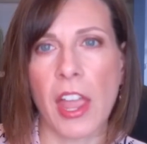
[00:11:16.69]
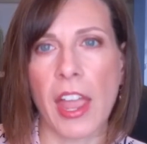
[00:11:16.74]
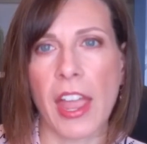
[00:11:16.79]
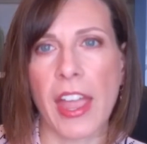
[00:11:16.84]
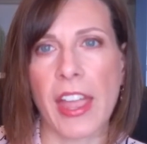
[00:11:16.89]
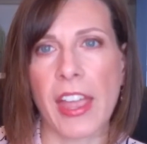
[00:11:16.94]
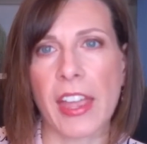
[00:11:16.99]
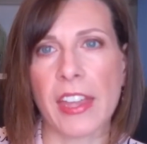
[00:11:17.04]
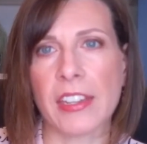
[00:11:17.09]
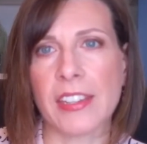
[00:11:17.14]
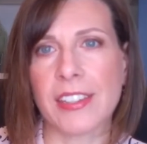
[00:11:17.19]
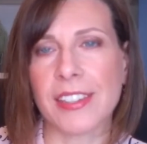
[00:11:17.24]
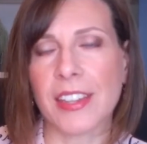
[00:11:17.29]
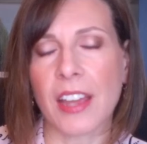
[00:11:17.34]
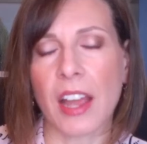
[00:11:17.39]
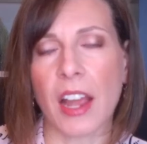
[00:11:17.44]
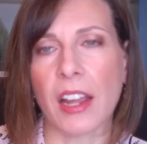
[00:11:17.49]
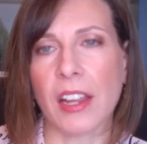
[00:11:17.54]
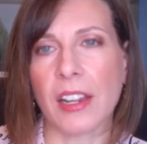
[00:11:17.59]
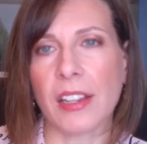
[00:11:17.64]
And
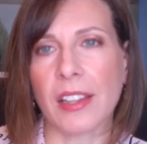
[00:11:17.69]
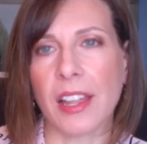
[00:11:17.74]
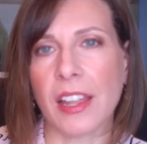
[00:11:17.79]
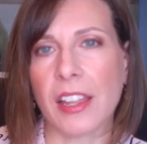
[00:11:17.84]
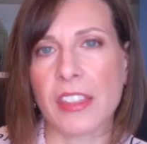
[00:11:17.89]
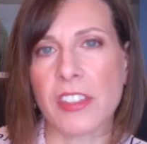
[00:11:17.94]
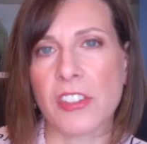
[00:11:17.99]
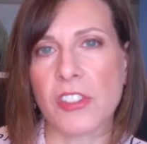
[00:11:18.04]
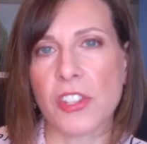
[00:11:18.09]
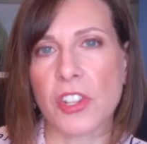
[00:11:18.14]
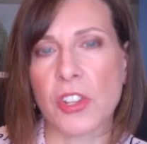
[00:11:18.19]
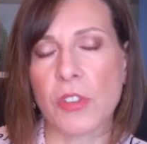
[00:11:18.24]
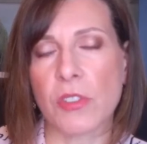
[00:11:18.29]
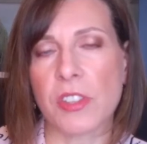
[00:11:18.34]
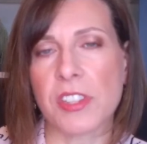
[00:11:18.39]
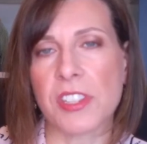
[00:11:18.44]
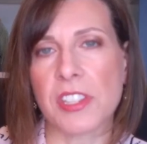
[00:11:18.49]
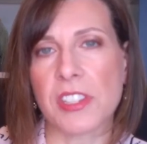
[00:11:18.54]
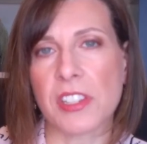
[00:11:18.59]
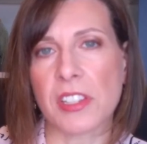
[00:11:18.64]
I like this too.
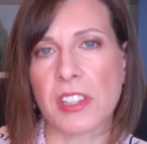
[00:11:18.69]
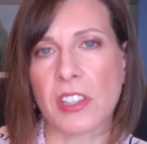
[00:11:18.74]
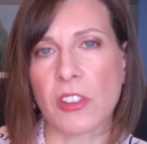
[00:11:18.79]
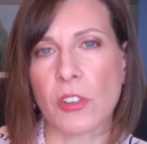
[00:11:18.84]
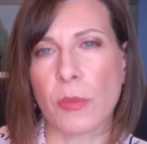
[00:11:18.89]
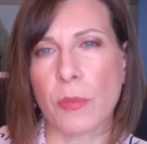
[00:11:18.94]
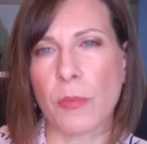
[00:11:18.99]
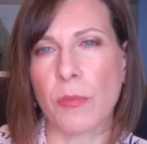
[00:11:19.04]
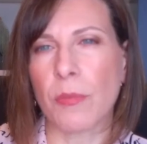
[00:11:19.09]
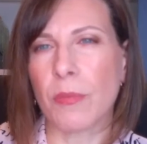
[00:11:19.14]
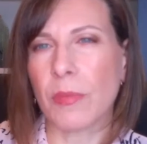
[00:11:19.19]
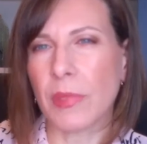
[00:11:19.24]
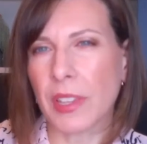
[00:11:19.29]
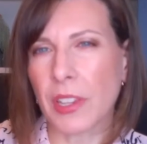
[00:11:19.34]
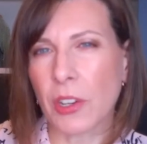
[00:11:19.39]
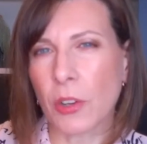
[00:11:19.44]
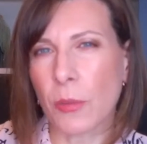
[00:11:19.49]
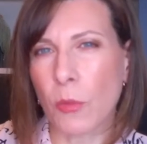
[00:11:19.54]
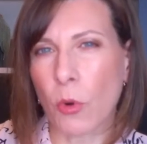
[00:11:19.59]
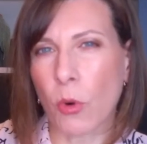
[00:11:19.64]
This is a little,
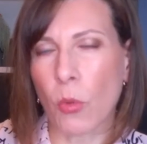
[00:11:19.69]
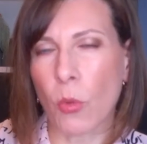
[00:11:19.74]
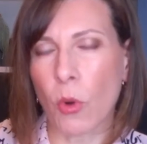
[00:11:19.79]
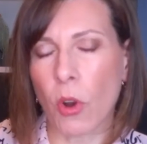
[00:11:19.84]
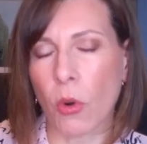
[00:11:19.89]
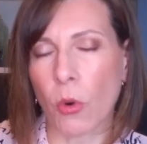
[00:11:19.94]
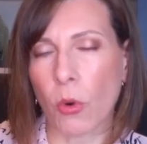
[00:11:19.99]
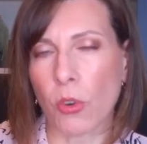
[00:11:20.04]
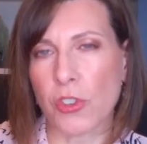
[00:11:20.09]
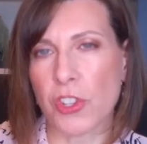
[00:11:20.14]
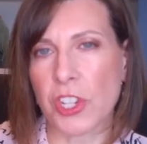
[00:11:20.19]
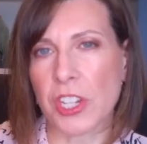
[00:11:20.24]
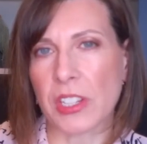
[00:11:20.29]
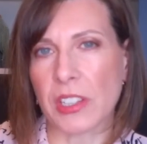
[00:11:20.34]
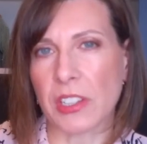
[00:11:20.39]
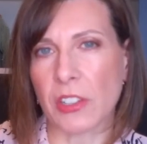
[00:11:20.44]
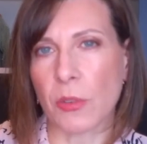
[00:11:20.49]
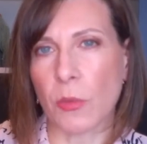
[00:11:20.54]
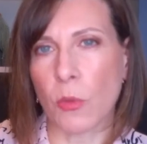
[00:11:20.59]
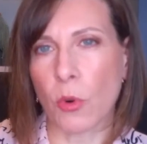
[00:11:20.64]
little more orangey, a
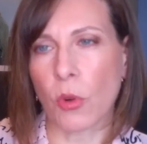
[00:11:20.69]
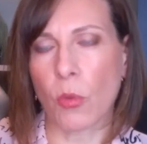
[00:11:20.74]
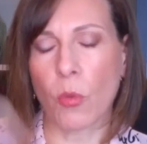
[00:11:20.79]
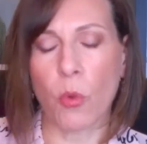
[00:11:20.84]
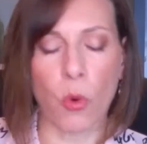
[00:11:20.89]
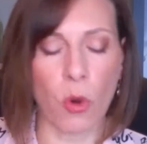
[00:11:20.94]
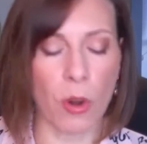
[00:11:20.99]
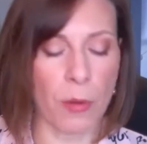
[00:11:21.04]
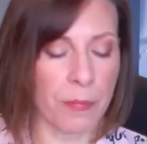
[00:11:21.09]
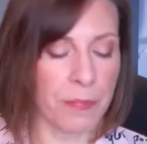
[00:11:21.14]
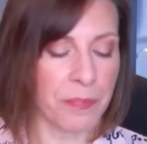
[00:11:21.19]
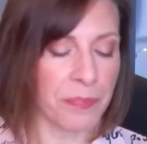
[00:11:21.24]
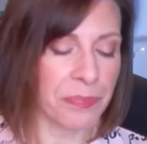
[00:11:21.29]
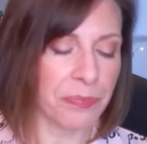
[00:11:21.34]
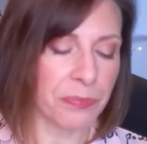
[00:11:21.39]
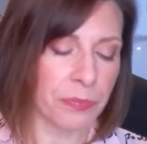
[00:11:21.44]
little more warm